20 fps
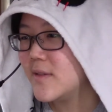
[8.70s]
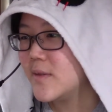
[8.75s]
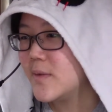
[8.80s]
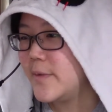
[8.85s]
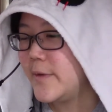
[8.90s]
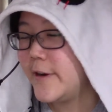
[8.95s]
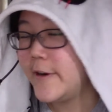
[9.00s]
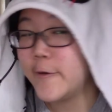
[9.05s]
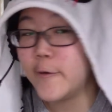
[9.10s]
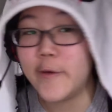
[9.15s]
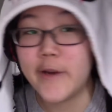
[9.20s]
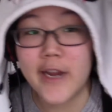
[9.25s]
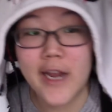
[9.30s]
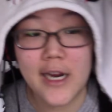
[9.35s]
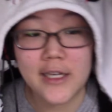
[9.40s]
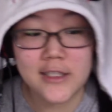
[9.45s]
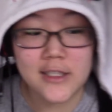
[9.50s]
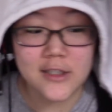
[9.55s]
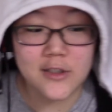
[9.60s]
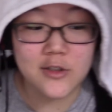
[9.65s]
we're
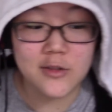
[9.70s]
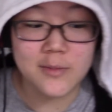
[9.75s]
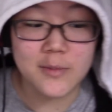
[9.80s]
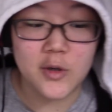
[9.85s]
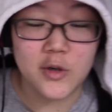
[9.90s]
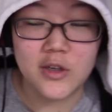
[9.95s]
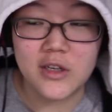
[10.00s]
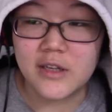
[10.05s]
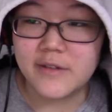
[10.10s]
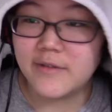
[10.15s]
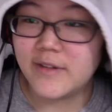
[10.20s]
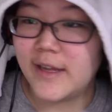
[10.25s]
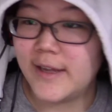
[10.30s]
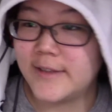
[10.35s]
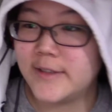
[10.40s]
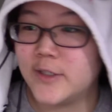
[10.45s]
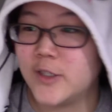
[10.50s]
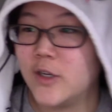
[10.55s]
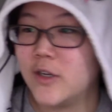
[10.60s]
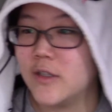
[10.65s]
reacting to more Love
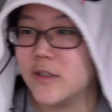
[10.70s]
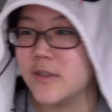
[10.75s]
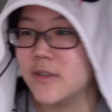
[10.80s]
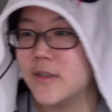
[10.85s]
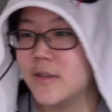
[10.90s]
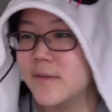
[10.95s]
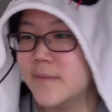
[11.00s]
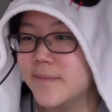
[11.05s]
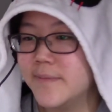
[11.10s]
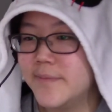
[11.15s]
Live songs.